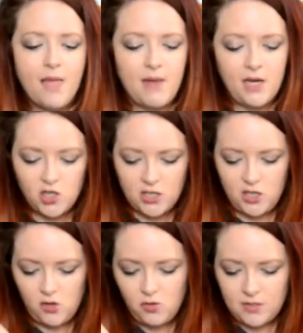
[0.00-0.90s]
I might
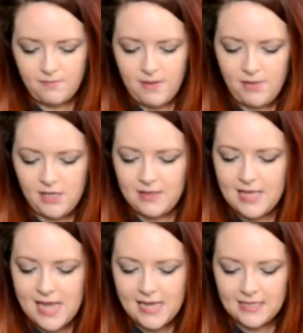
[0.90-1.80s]
just use maybe
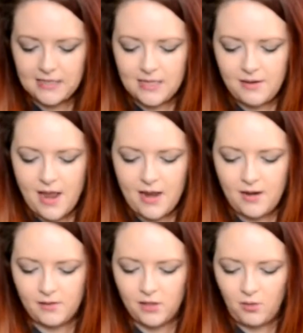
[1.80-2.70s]
this and
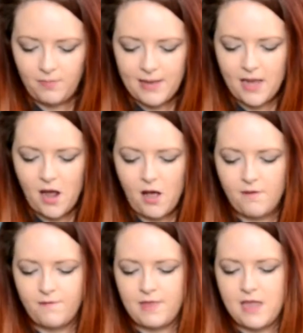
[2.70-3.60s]
a little bit
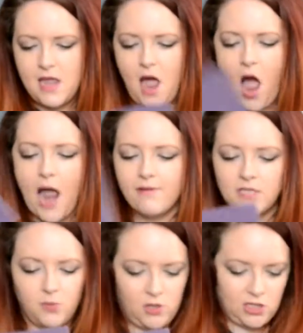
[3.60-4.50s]
of the
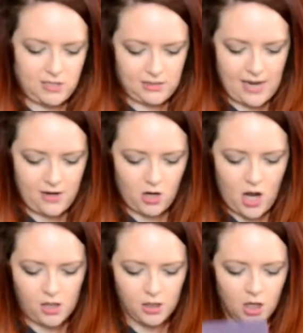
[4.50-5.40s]
iris, which is a lighter
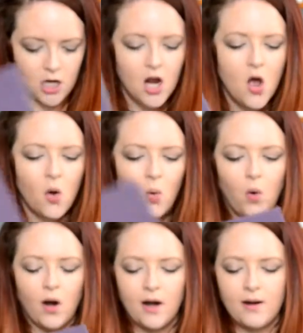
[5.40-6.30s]
color,
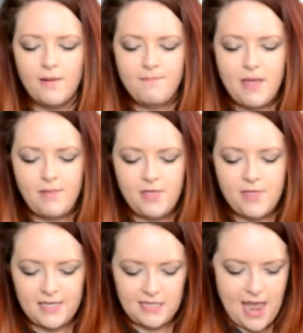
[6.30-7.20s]
or maybe
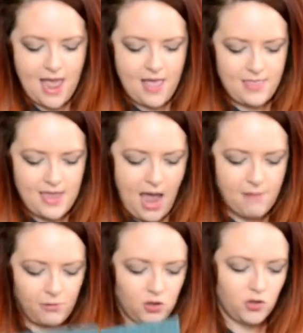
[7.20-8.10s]
this and the
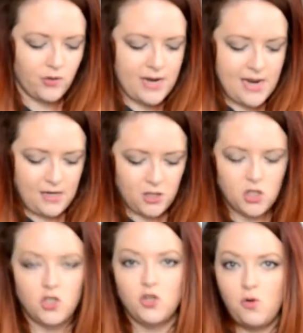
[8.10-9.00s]
emerald green
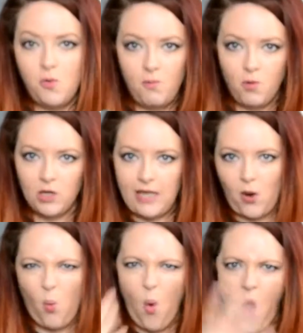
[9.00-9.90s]
to do more
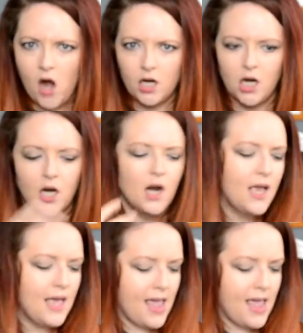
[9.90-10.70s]
like water.